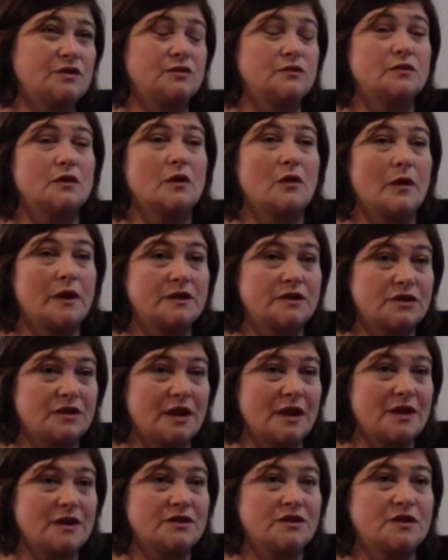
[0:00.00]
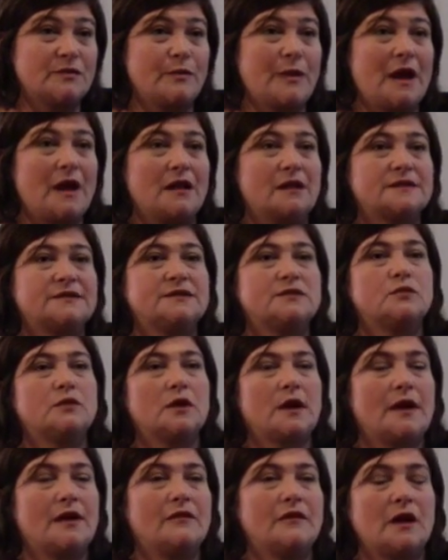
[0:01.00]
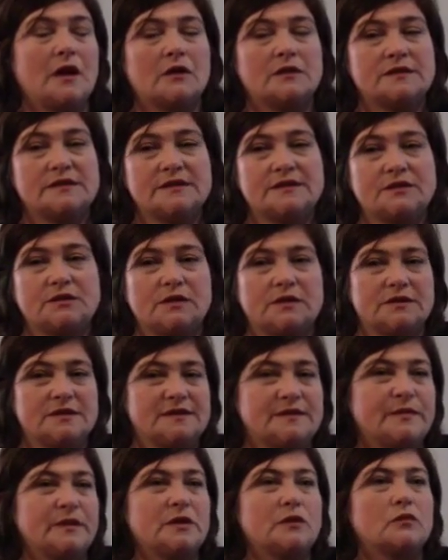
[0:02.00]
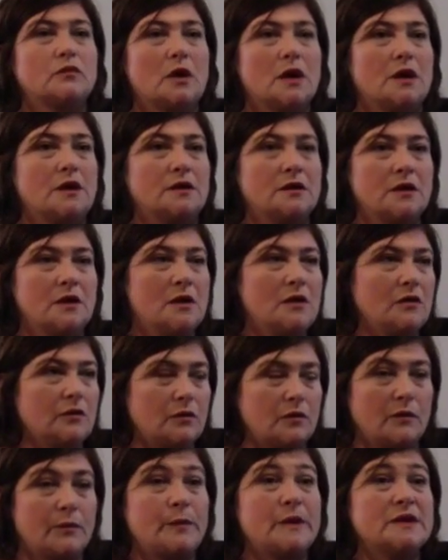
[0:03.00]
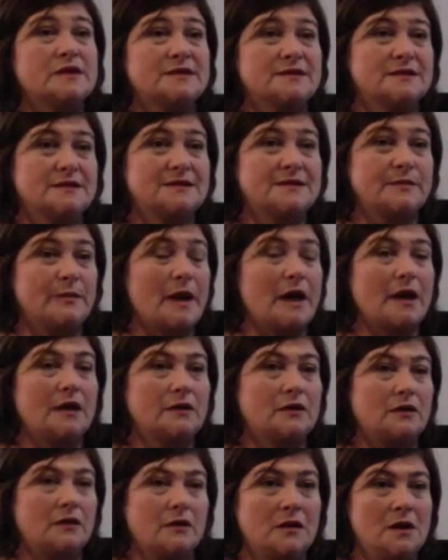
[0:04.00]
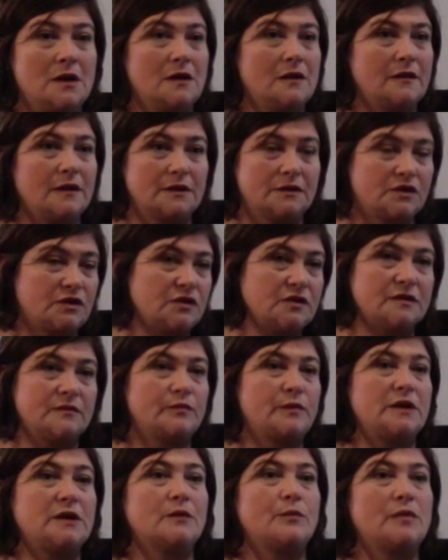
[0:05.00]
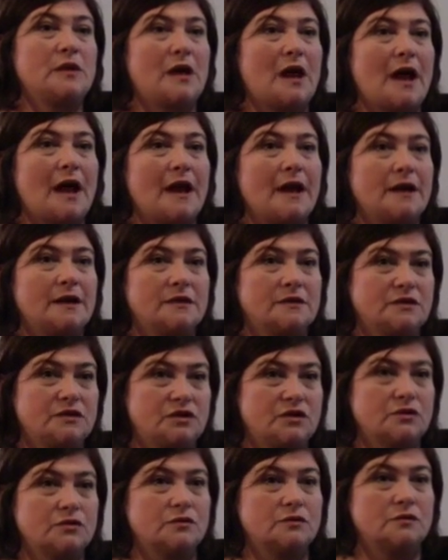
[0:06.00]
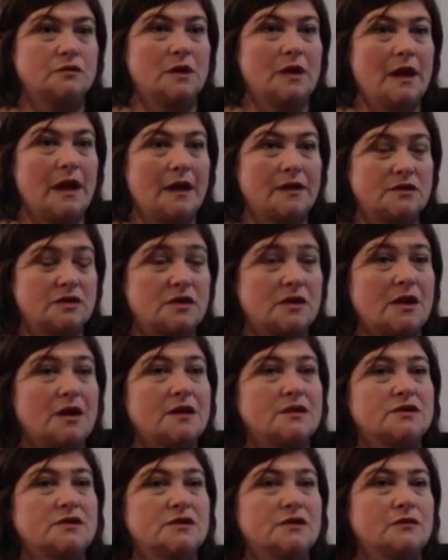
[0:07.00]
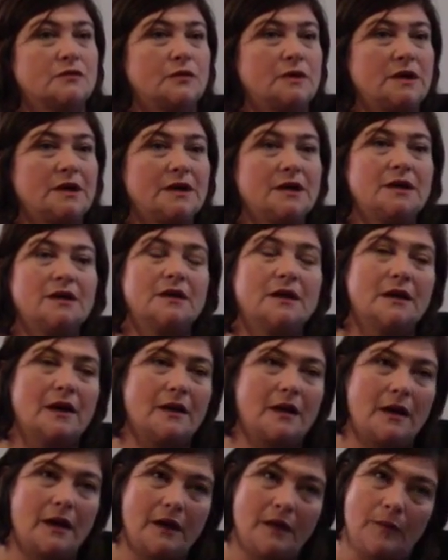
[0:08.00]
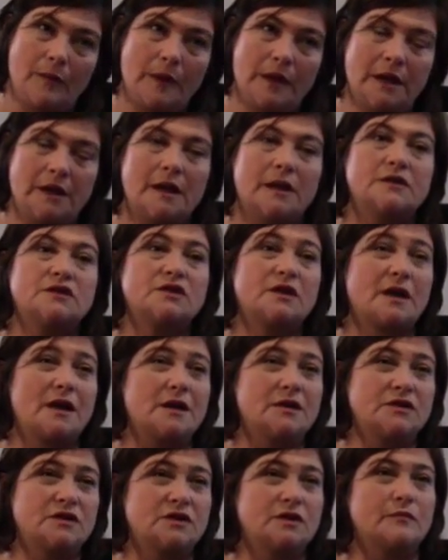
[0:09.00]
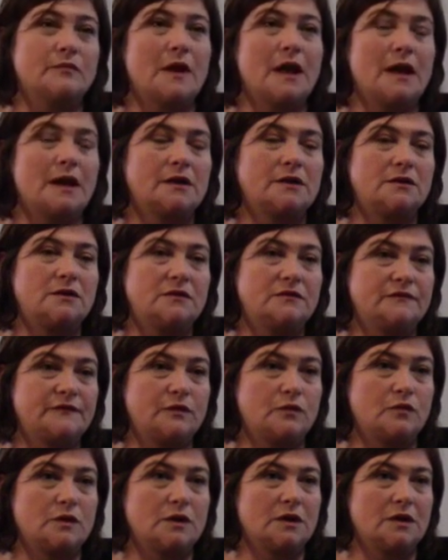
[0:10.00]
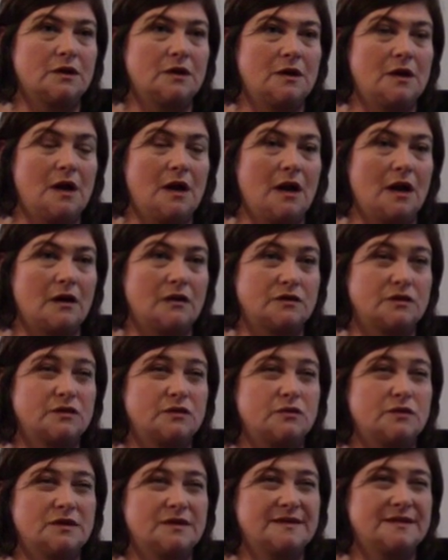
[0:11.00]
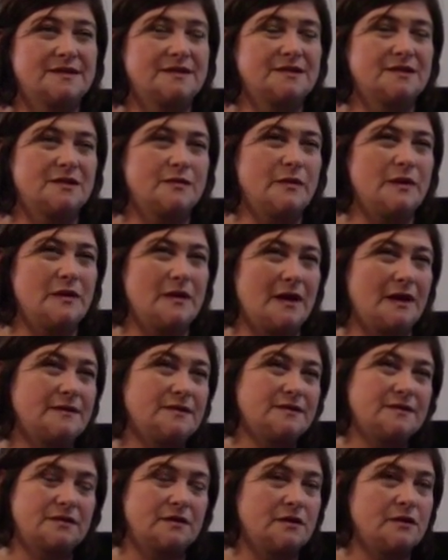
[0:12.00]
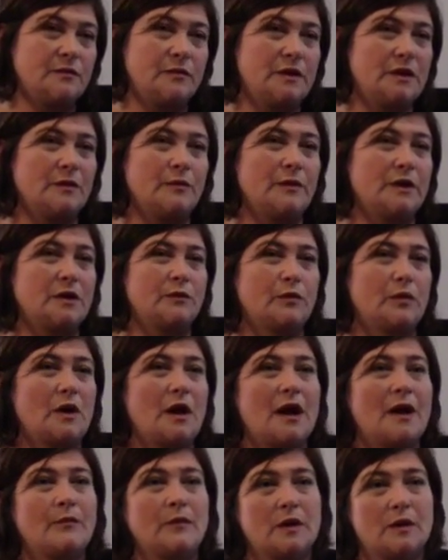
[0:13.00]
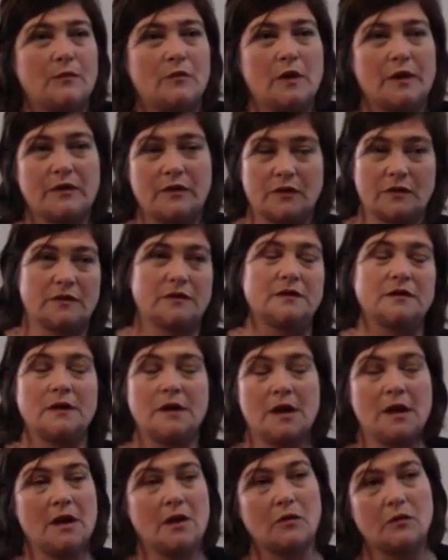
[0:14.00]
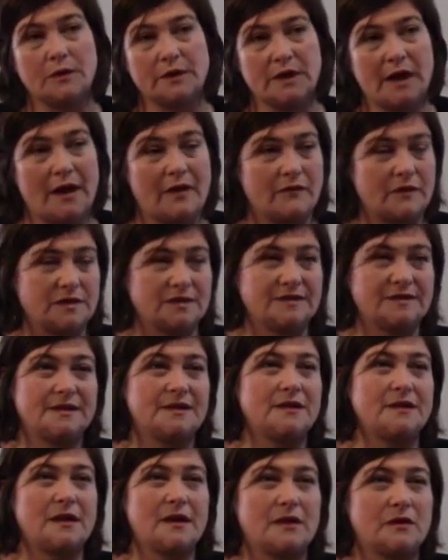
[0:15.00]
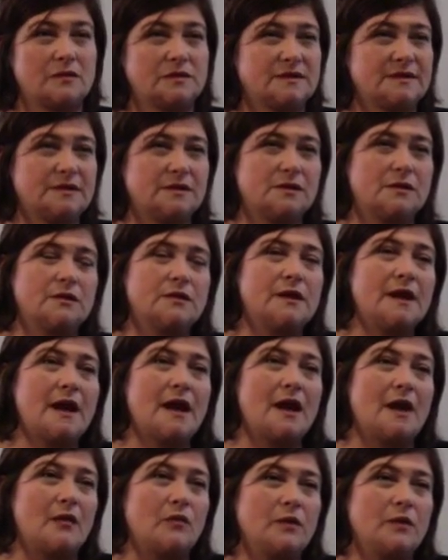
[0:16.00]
who know education policy. Our district is being run through a business model that shouldn't be applied to education. We need an education model for our school system, and that's going to be a big problem whether we have the city council or not.